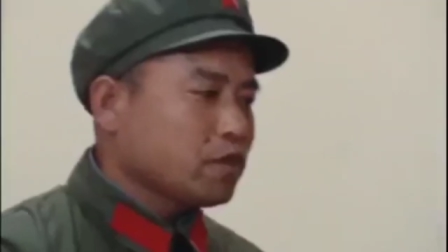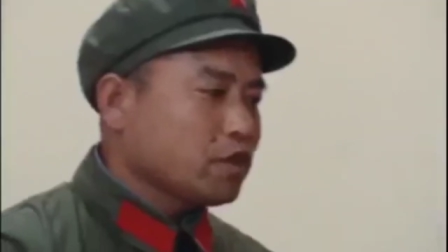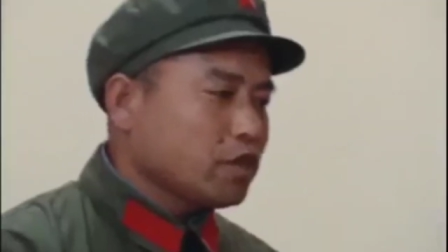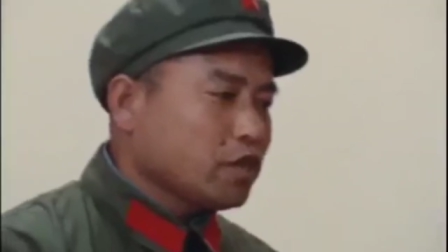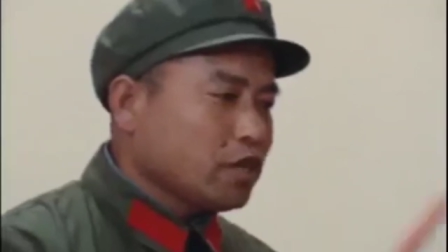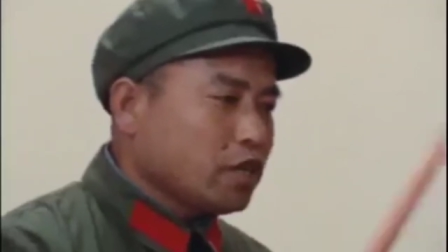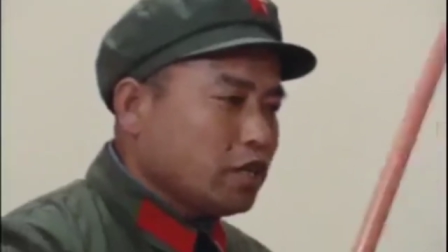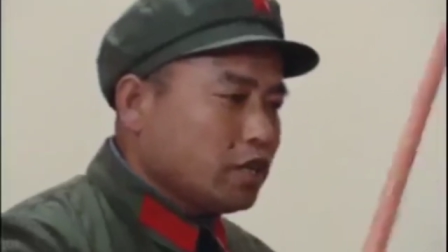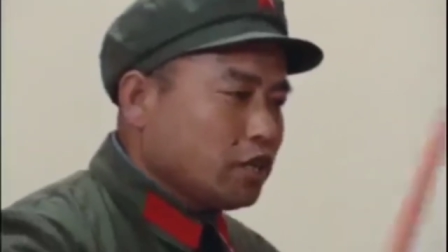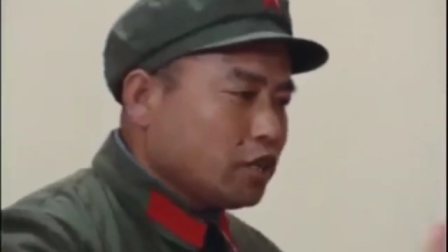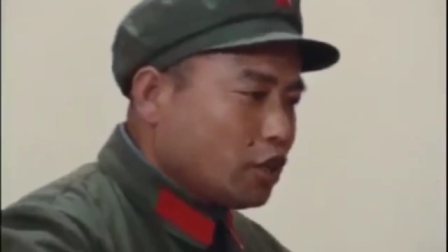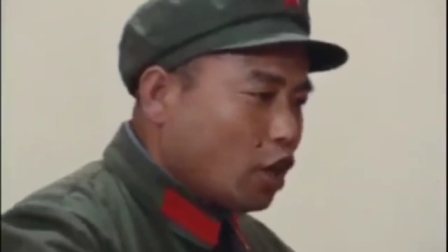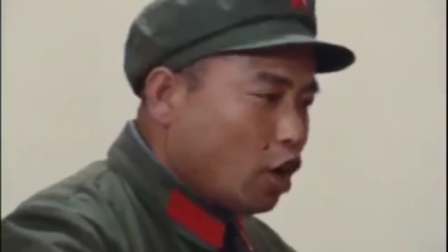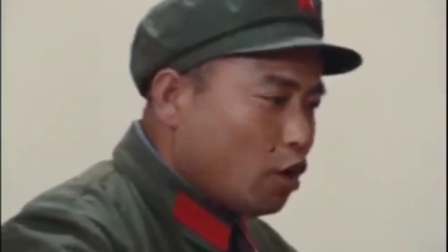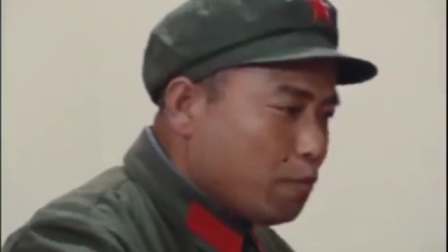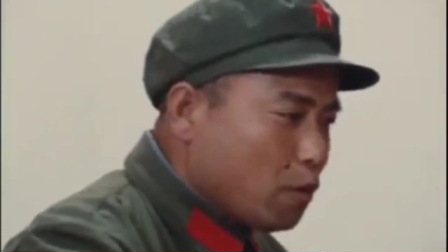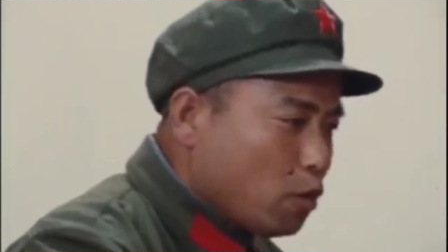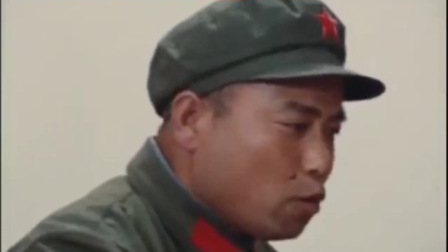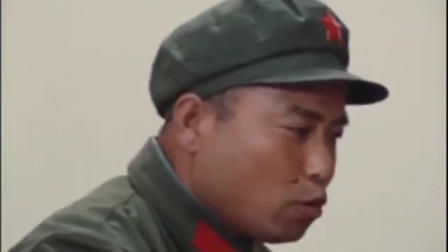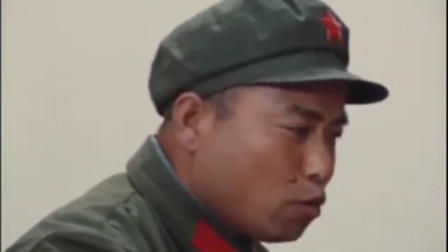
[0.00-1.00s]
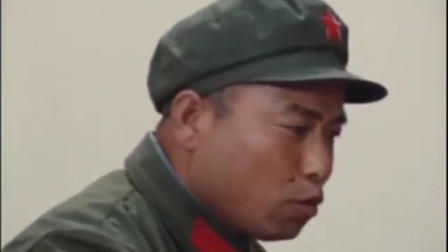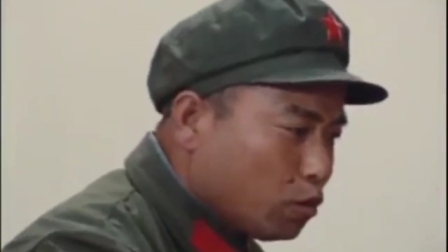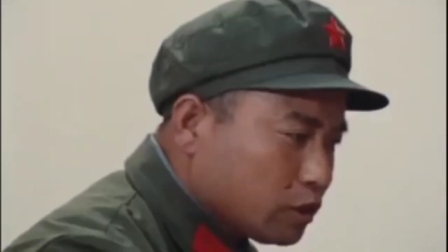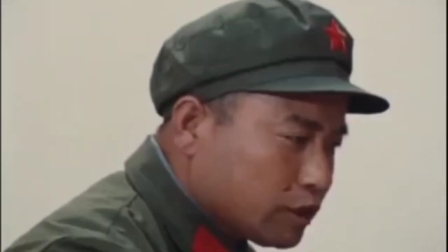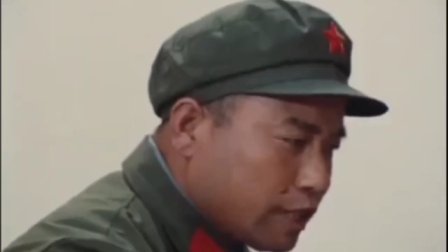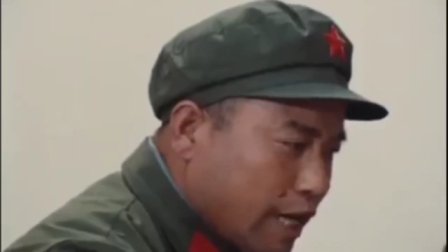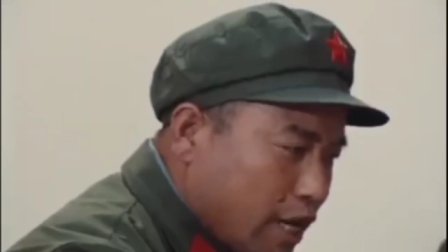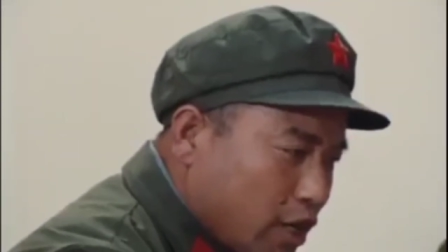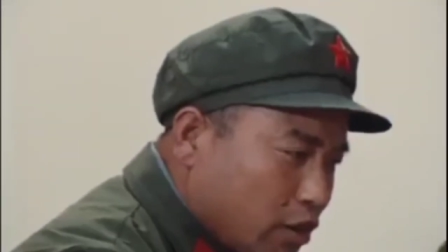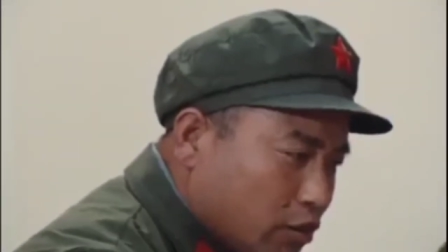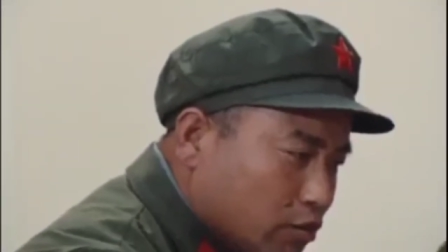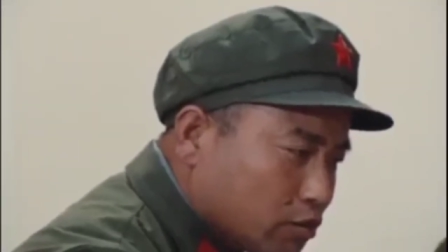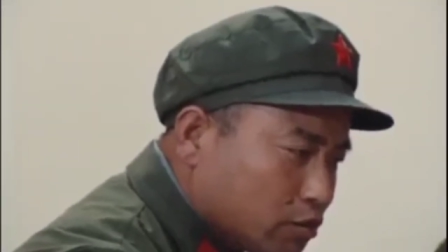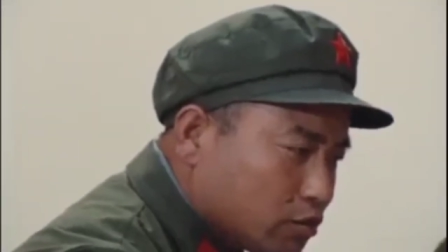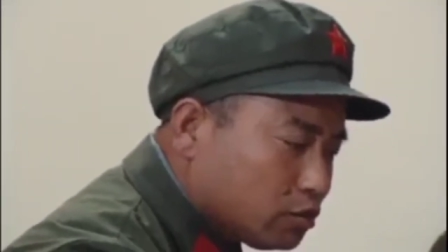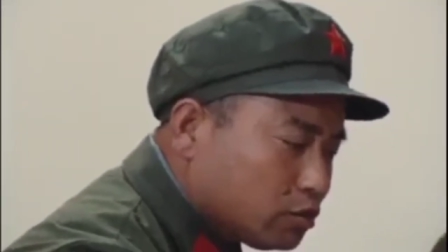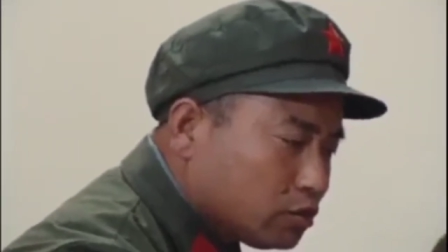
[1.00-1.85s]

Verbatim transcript: point in the last